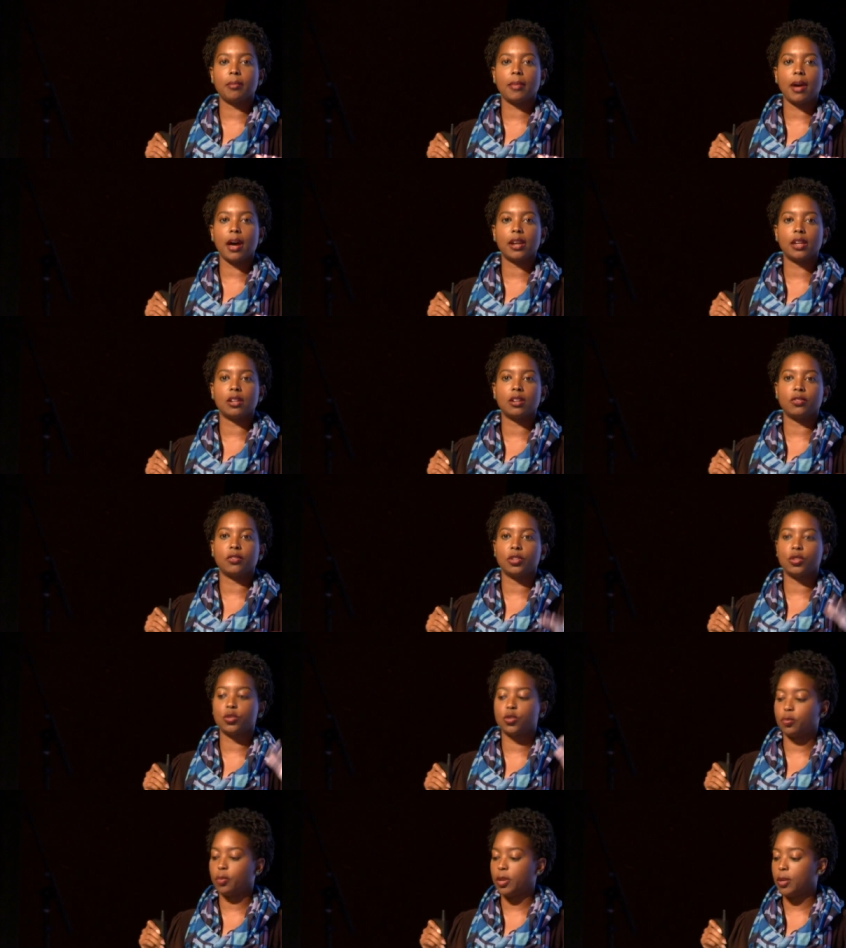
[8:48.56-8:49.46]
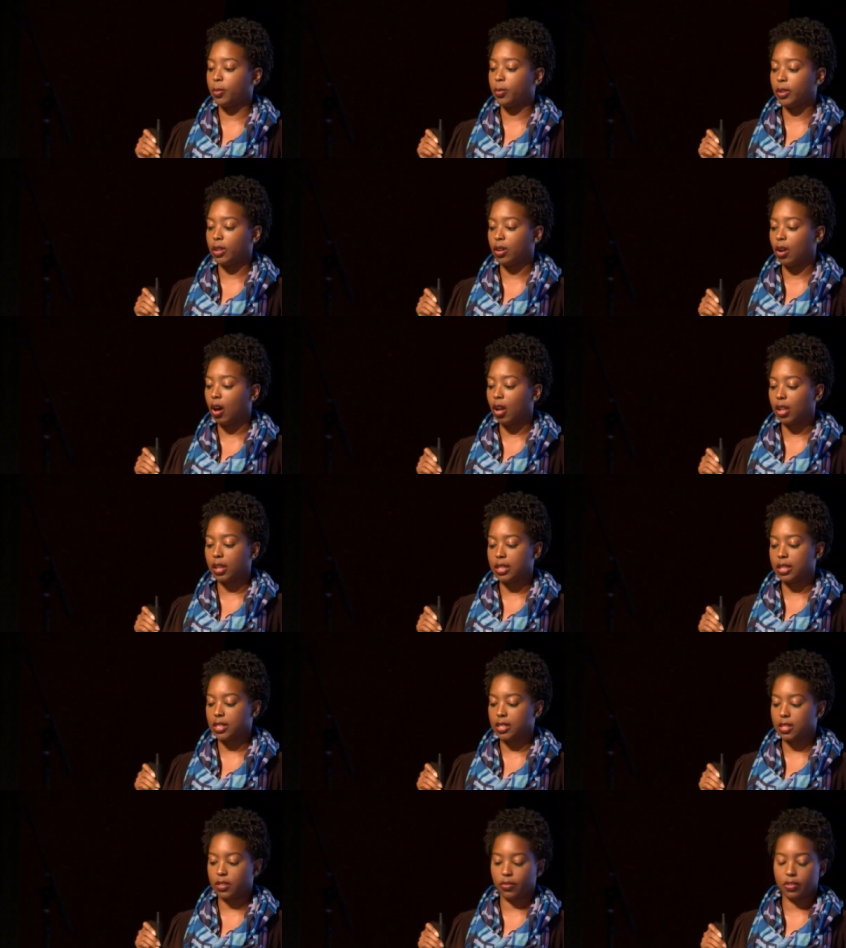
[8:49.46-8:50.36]
odd interviews with people in all of
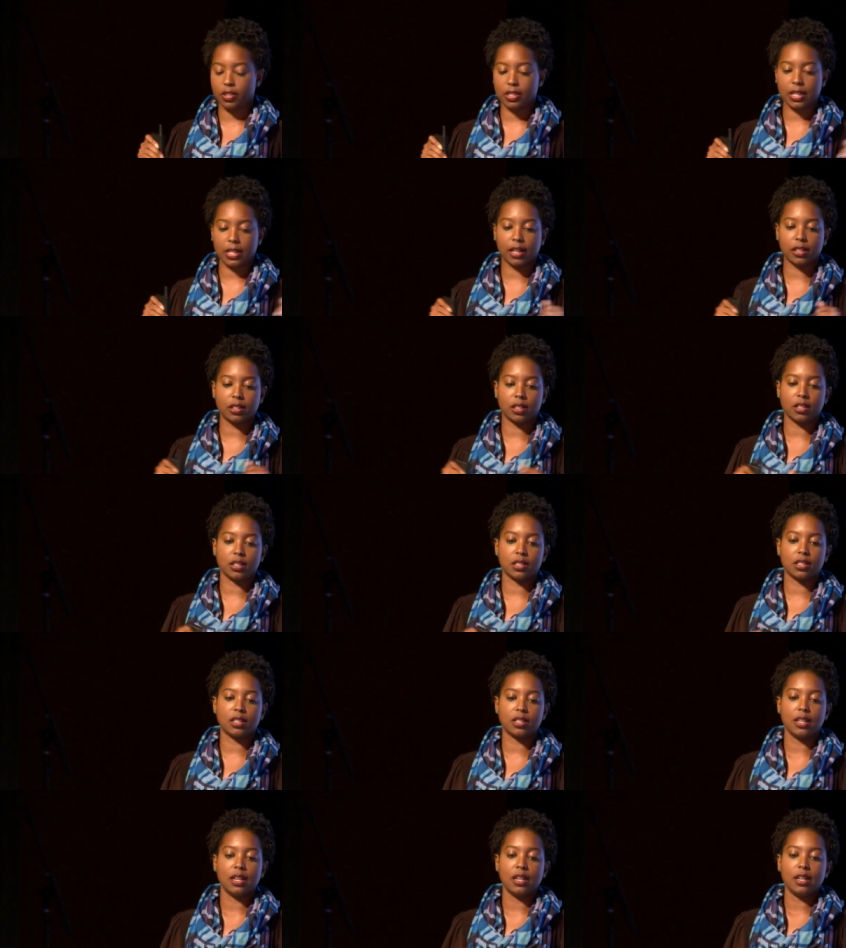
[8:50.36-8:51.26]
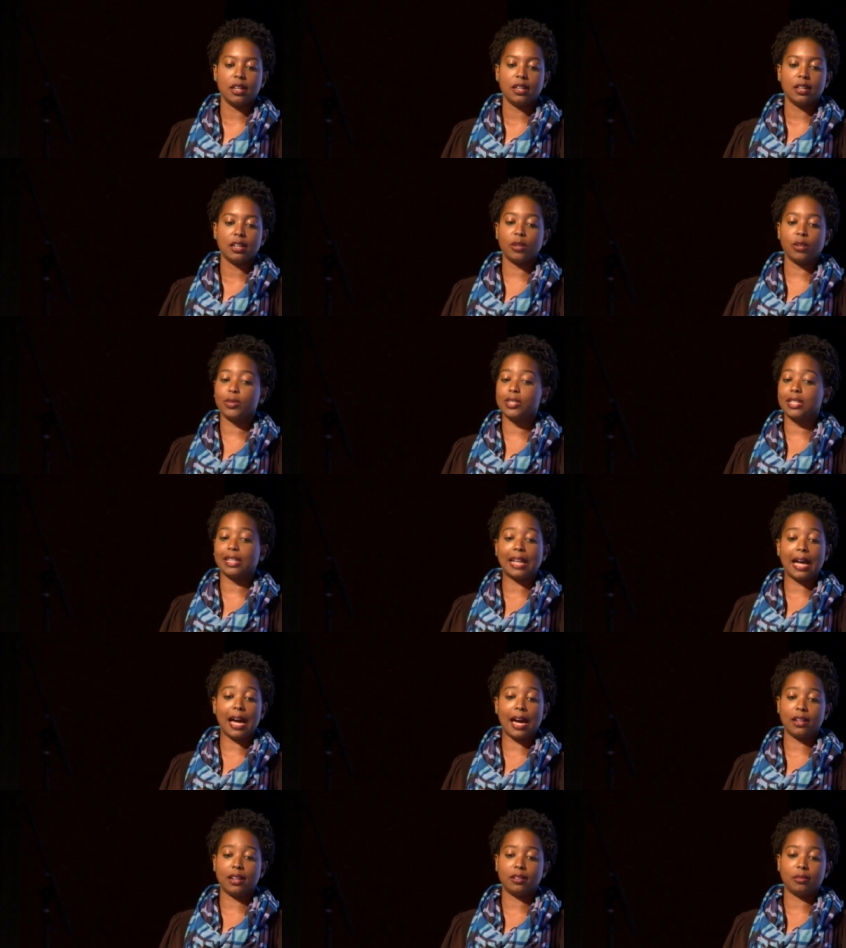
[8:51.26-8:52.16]
these different sectors. It was a
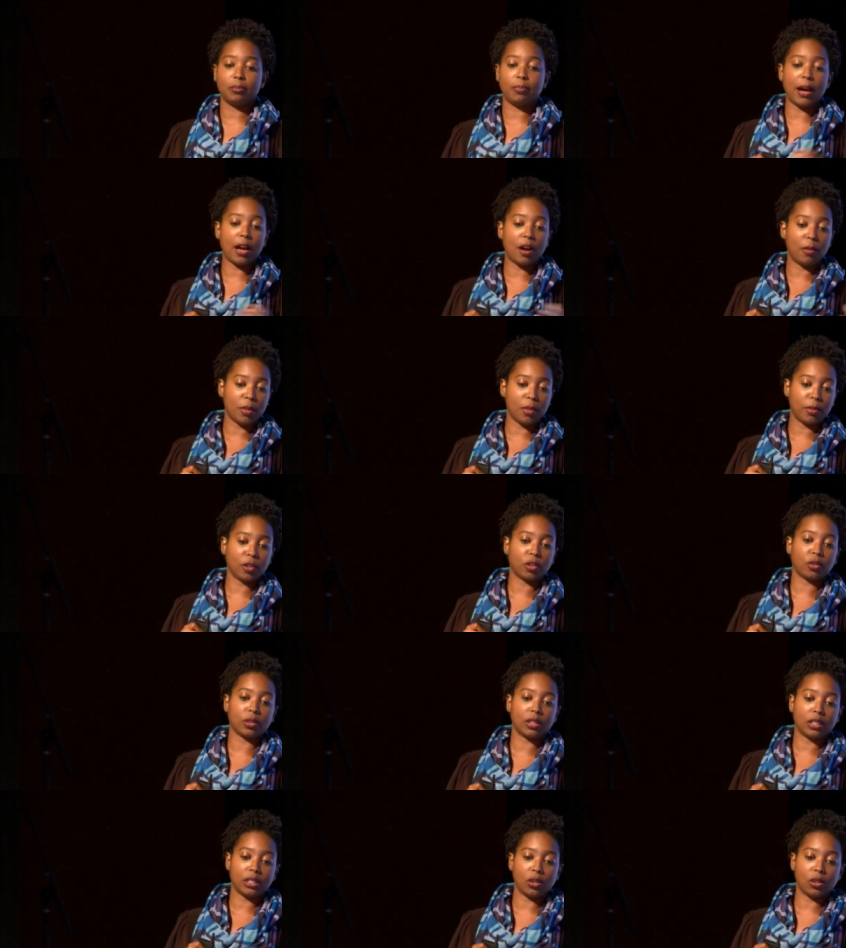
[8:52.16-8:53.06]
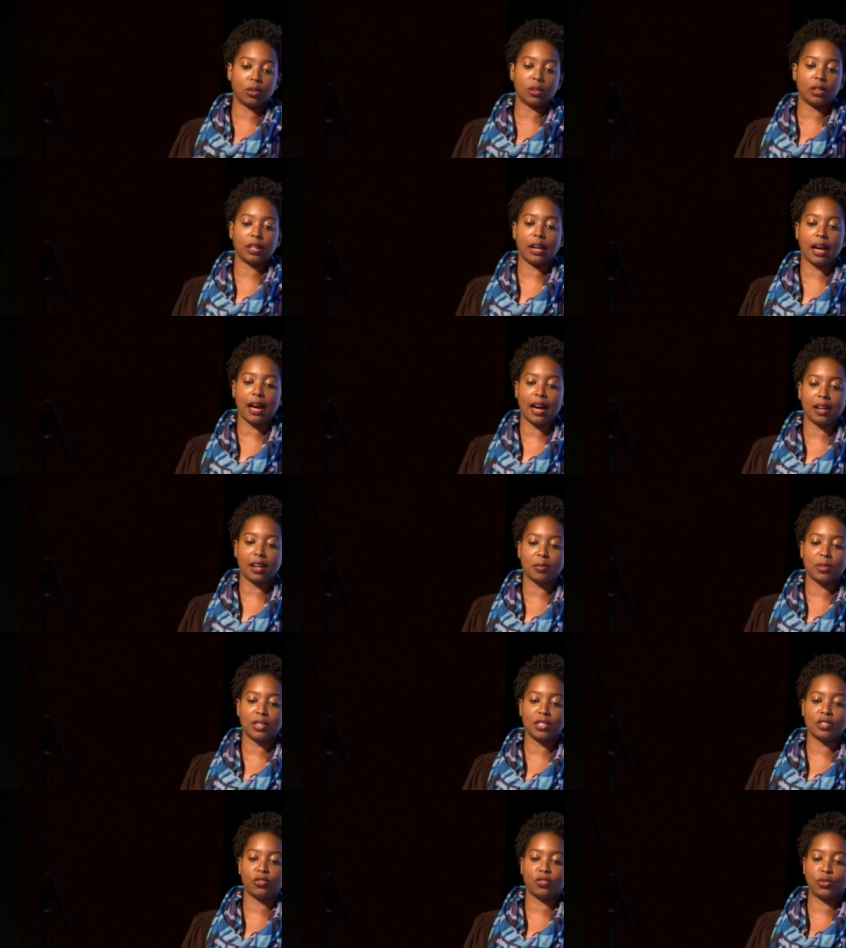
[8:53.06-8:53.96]
lot. Biomimicry, local
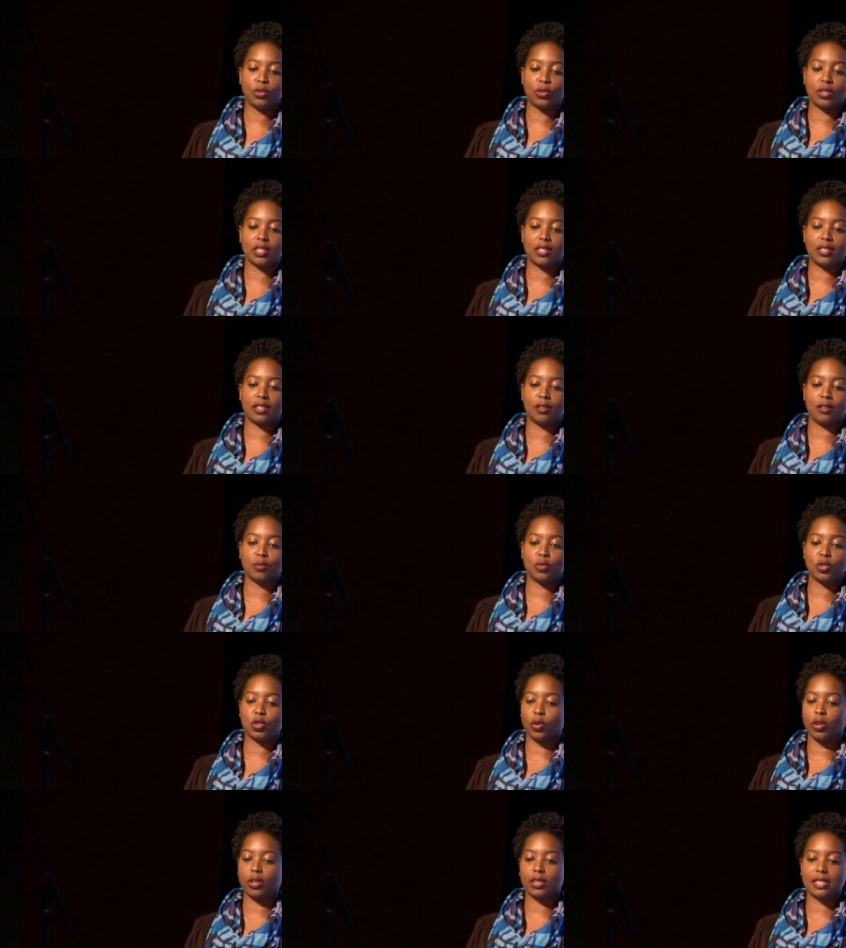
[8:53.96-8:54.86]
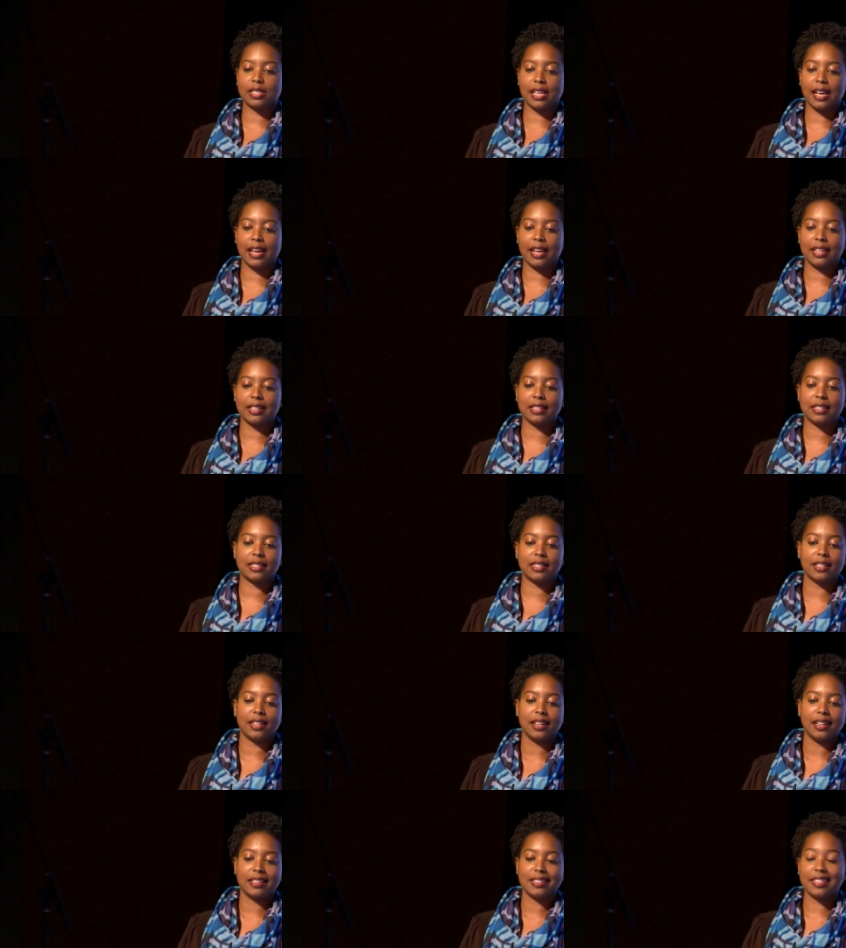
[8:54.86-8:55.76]
economies, food systems, soil science,
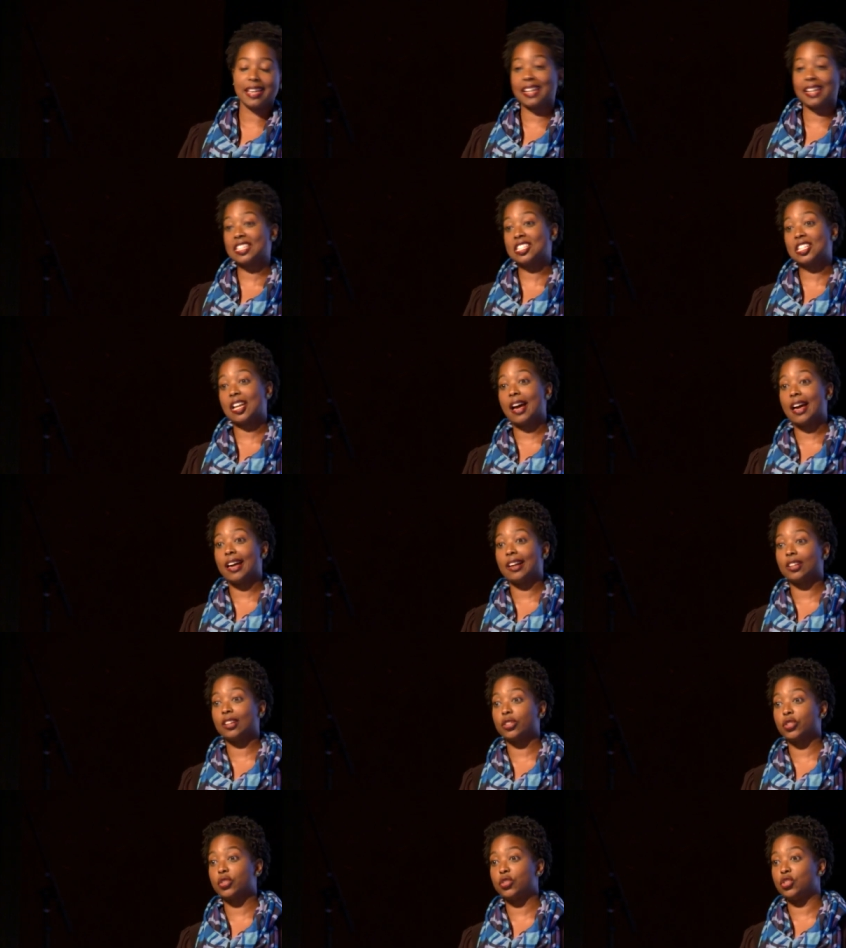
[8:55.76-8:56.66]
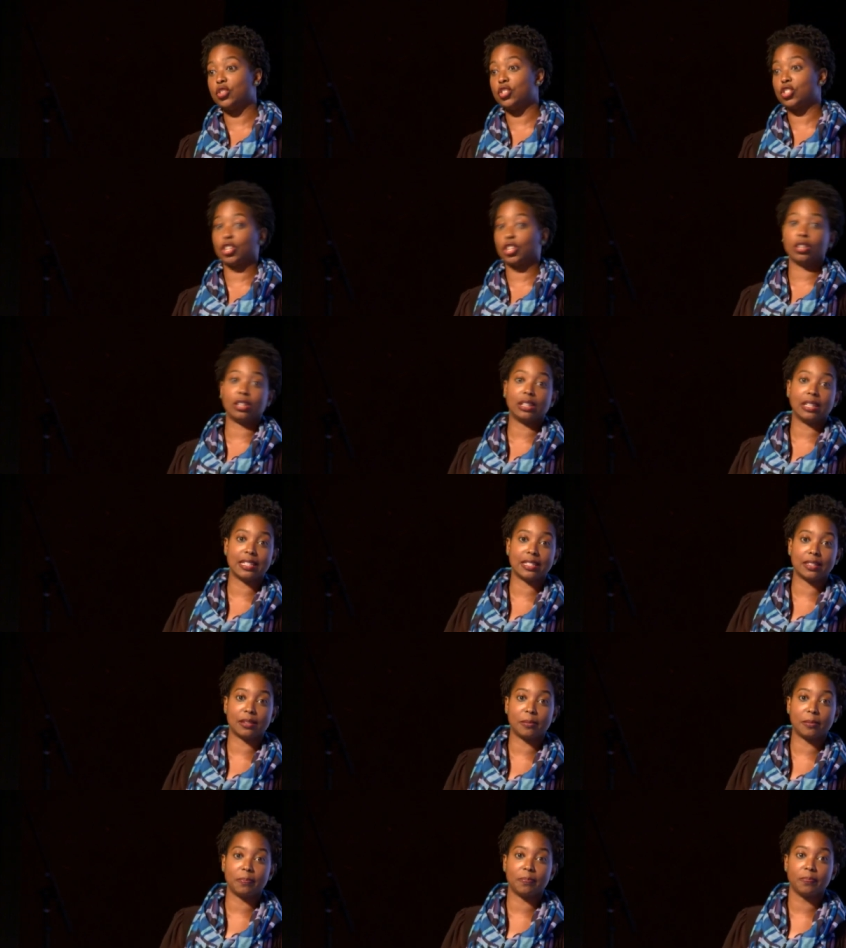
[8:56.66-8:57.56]
textiles,
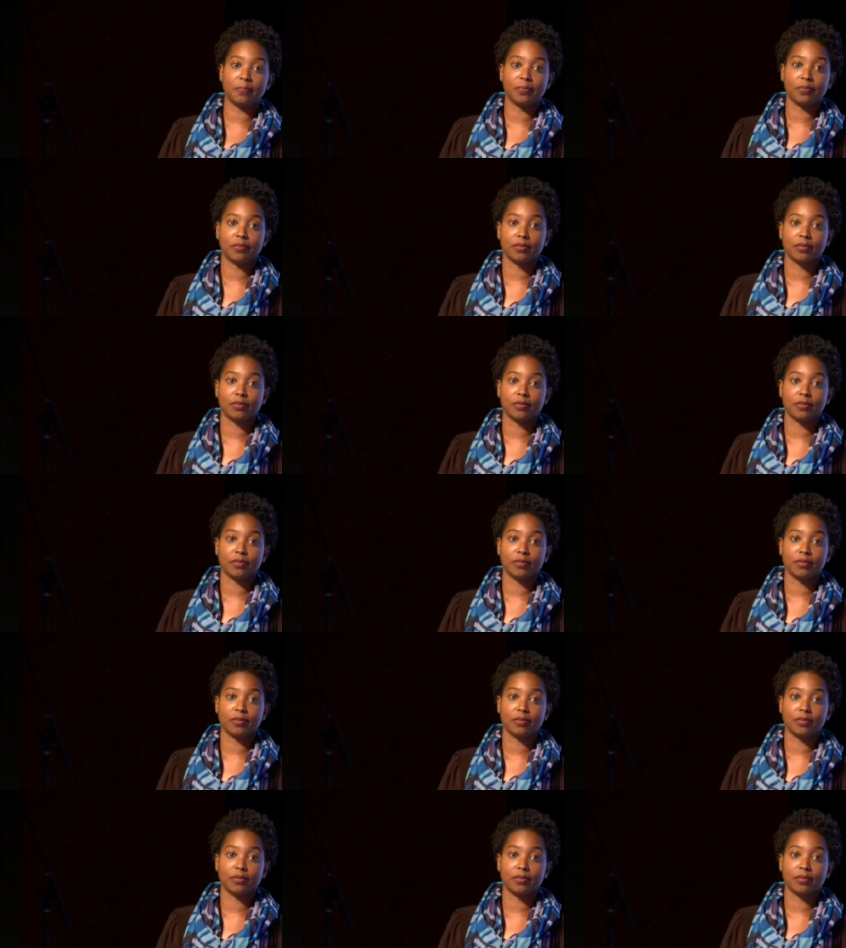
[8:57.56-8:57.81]
journalism.